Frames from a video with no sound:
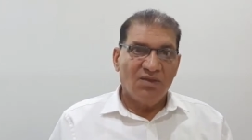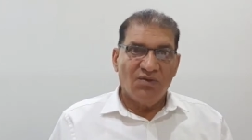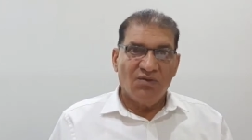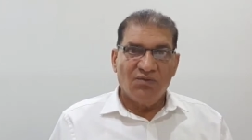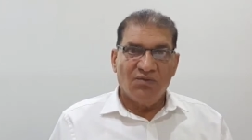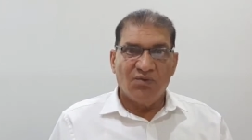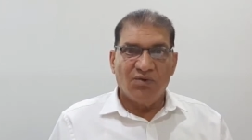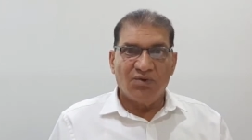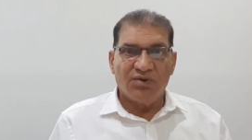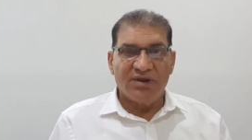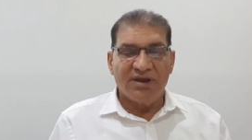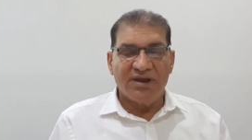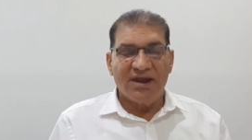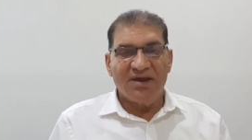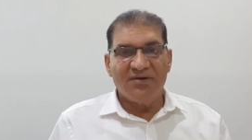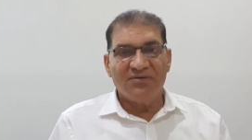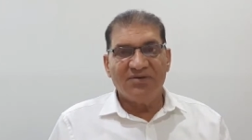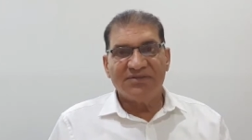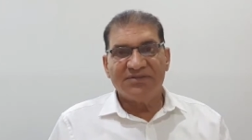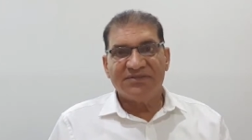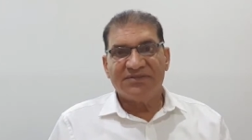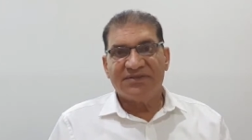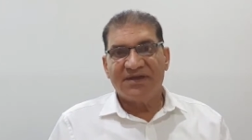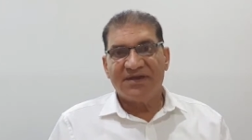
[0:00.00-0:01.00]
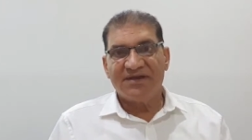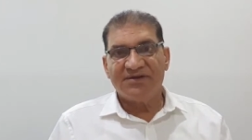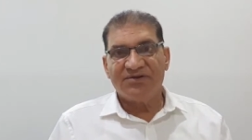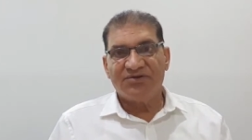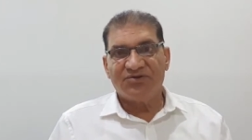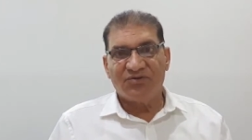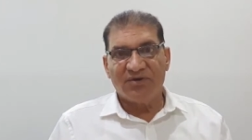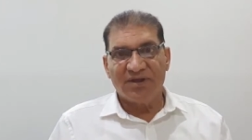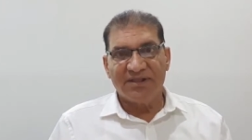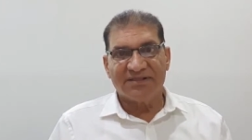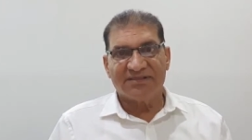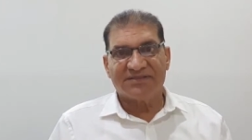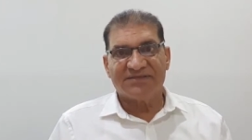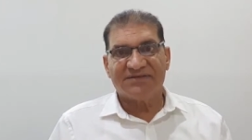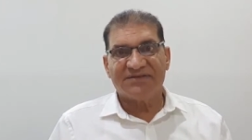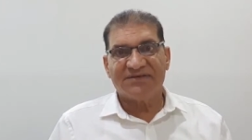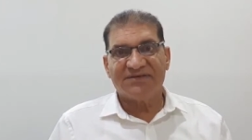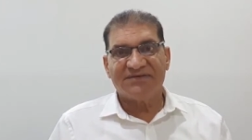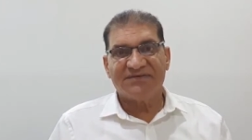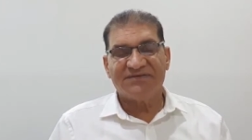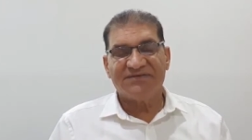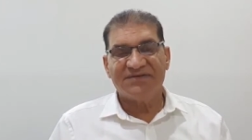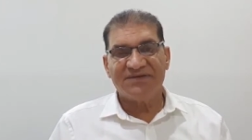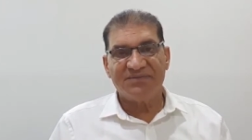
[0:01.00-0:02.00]
for 11th and 12th
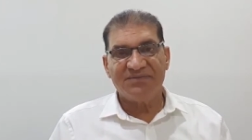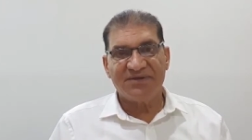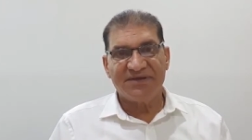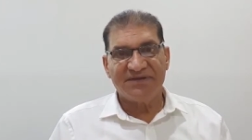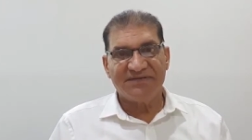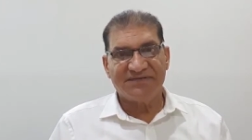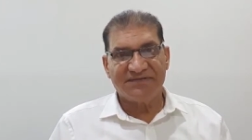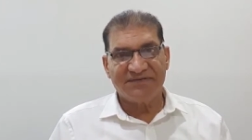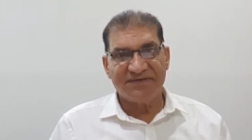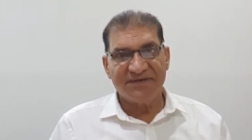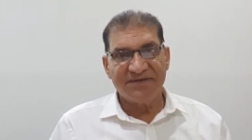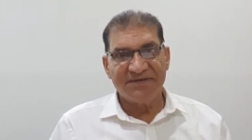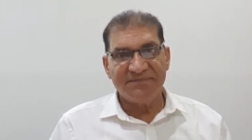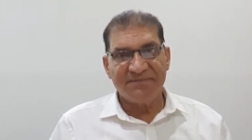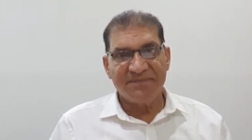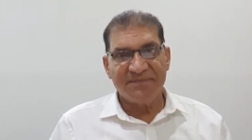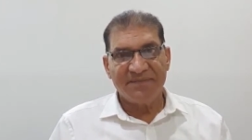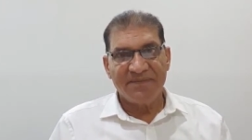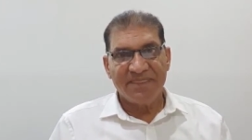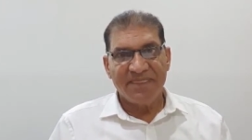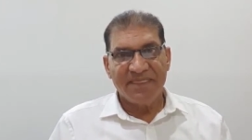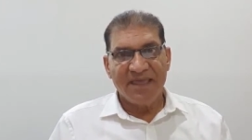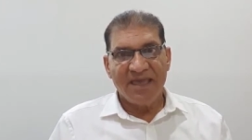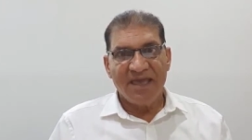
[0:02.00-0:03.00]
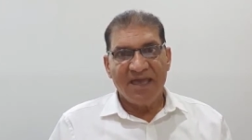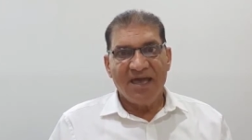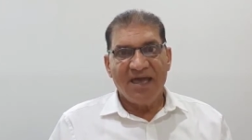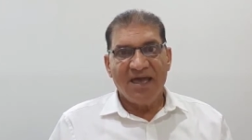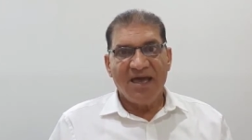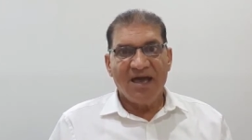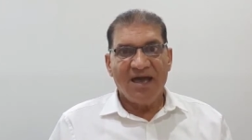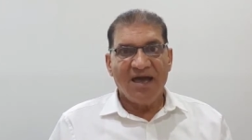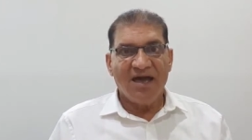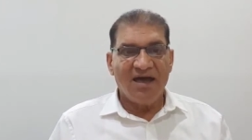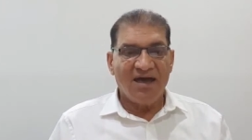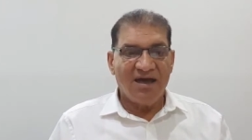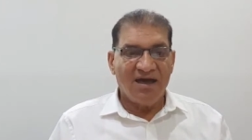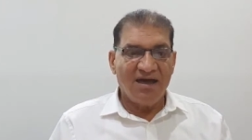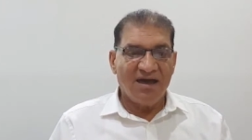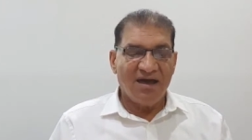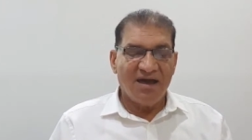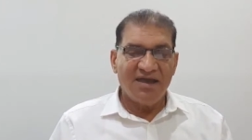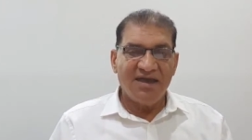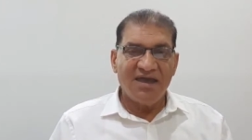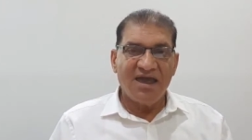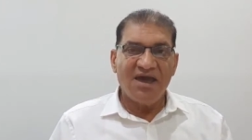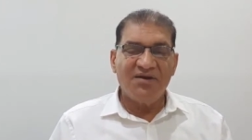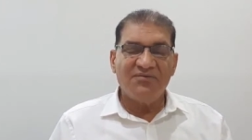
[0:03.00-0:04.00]
CBSE,
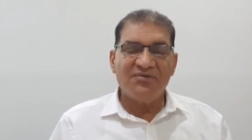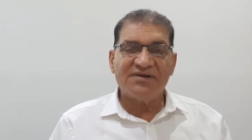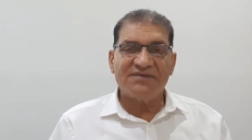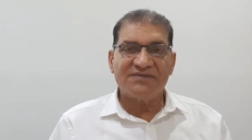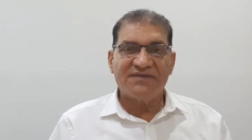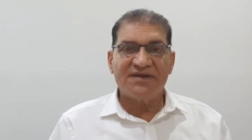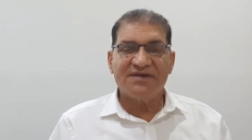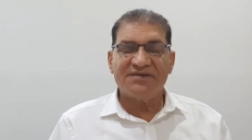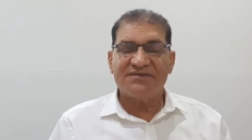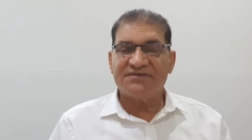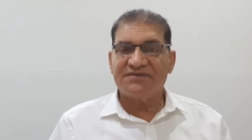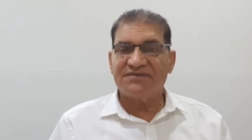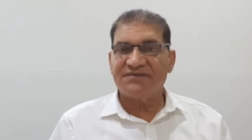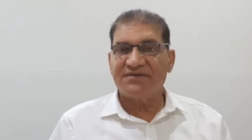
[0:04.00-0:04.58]
I aver that